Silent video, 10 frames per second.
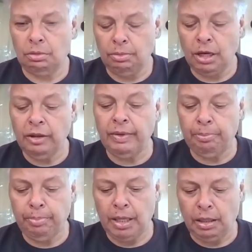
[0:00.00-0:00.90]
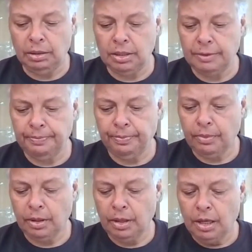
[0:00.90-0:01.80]
living beings.
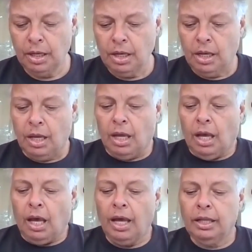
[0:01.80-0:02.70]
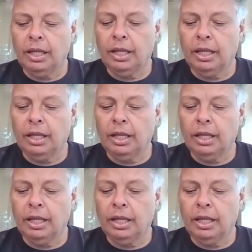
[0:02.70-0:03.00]
And